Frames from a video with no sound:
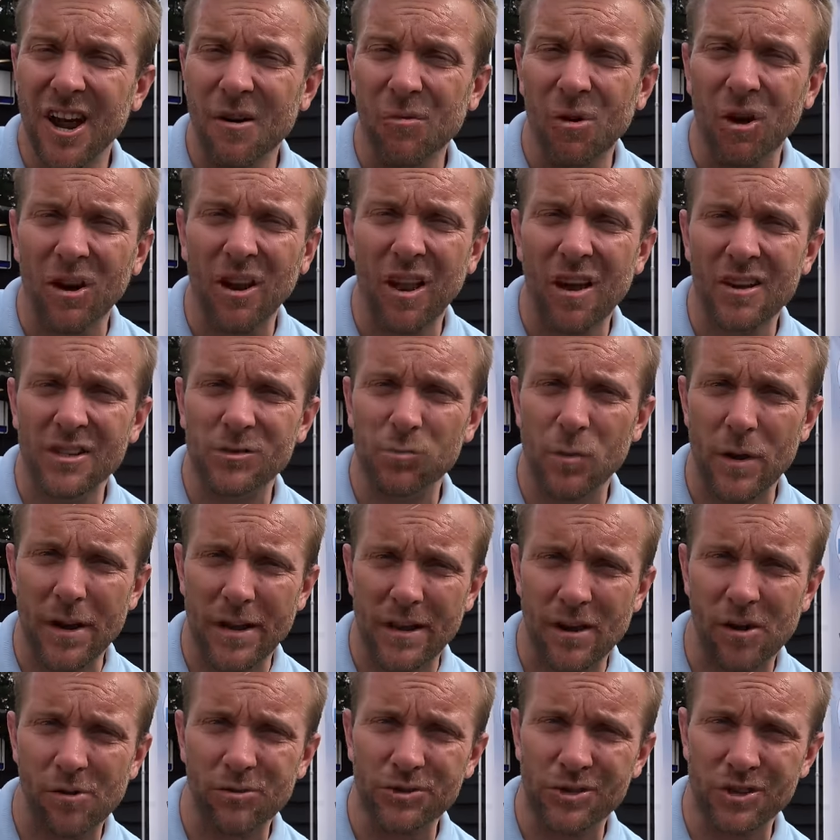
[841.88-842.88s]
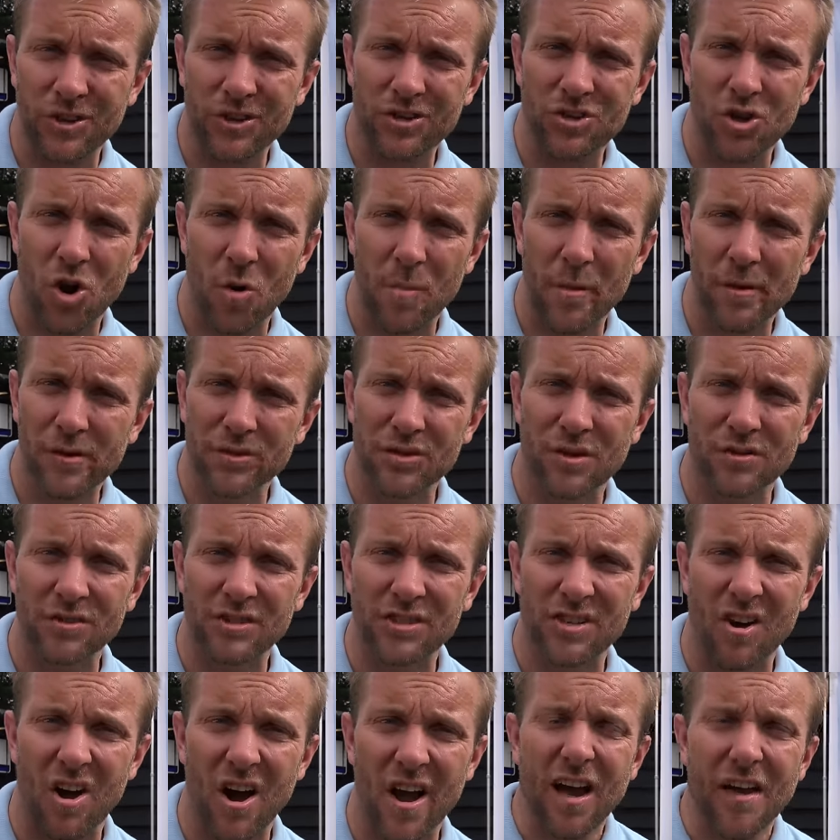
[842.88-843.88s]
know what, last week I was on a job, I was on
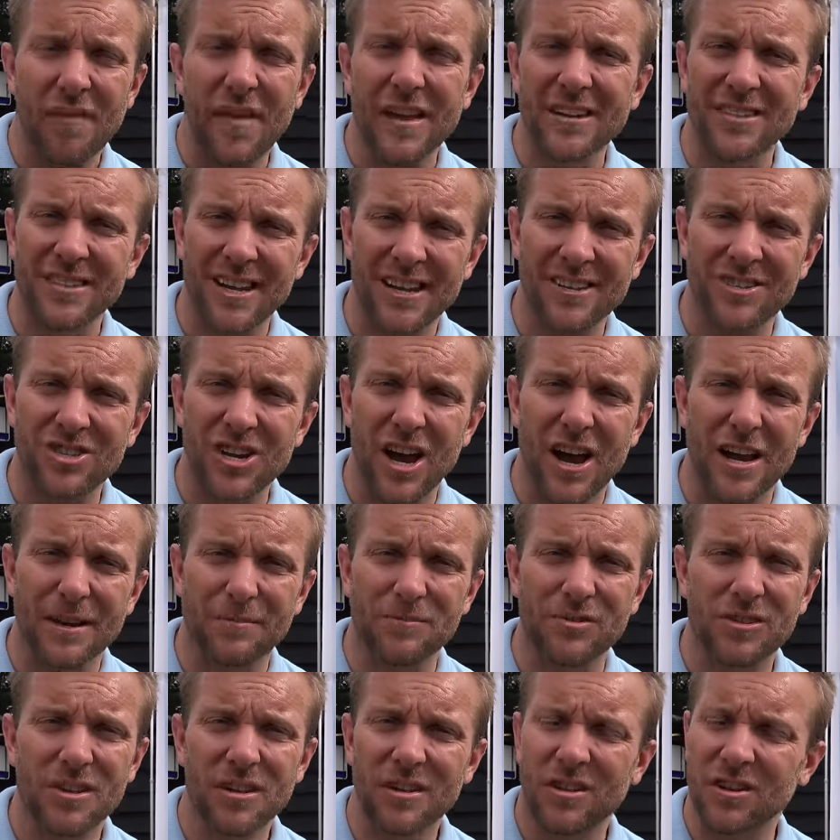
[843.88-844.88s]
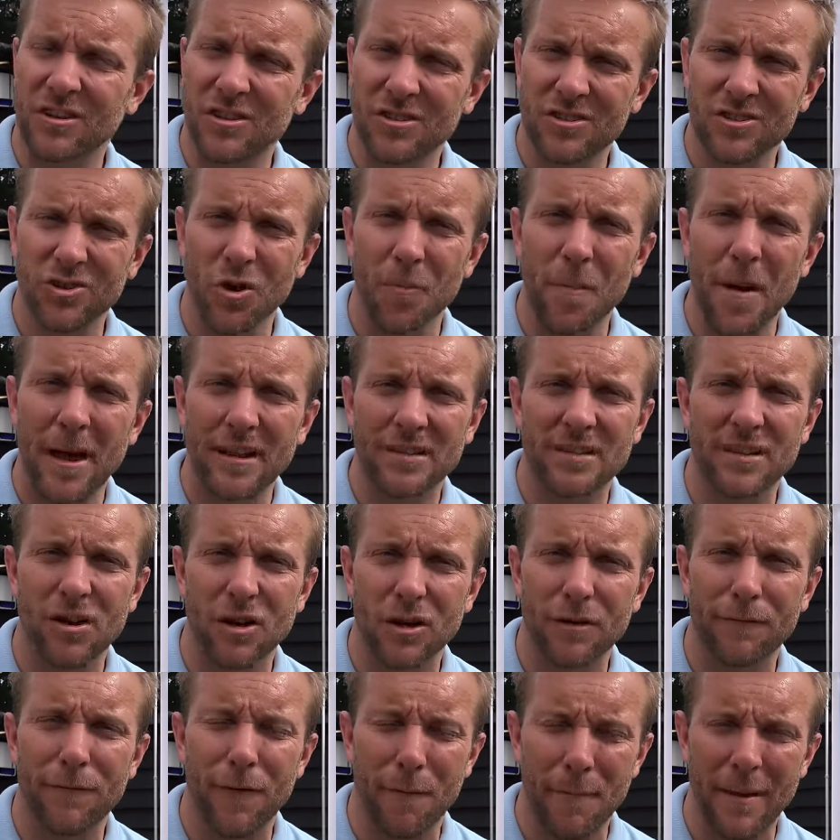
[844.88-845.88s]
site, and they said, James, can you stop acting
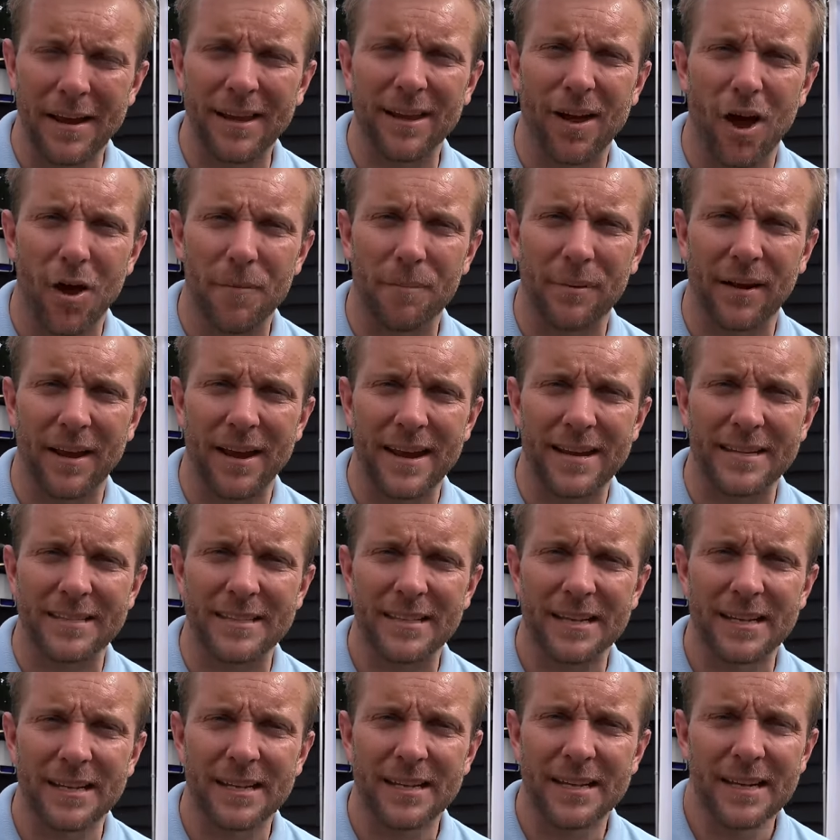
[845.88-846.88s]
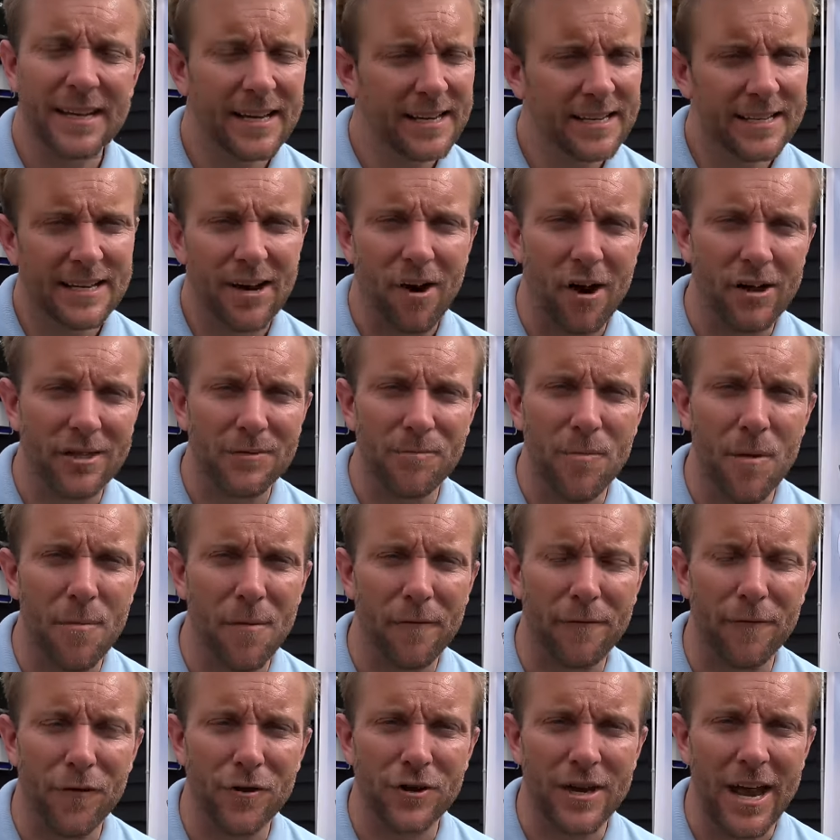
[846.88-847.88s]
like a flamingo, please? I had to put my
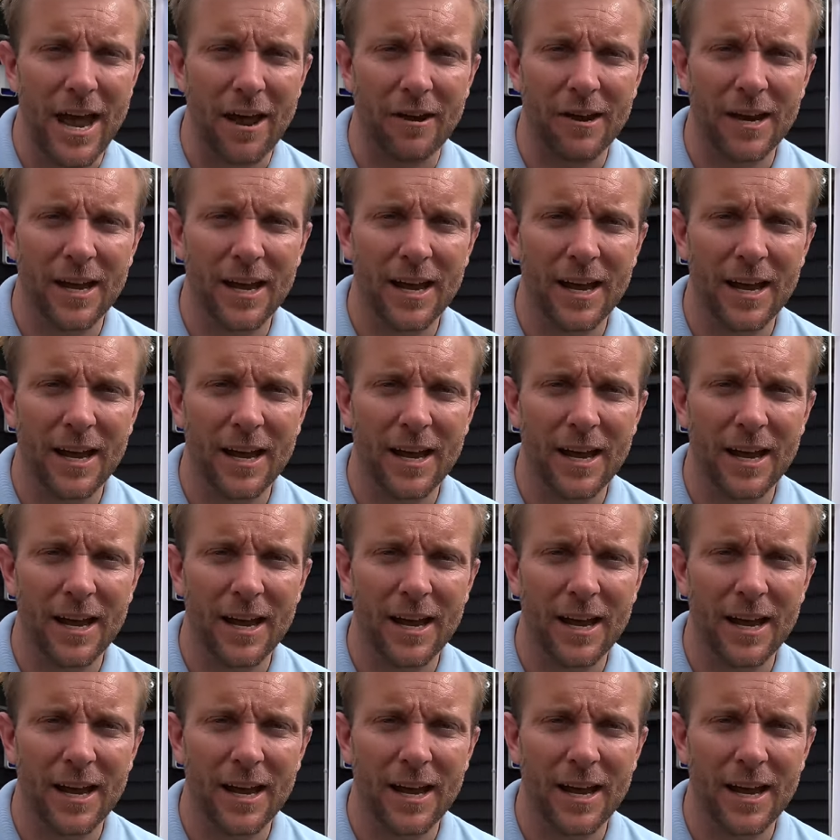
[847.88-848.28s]
foot down.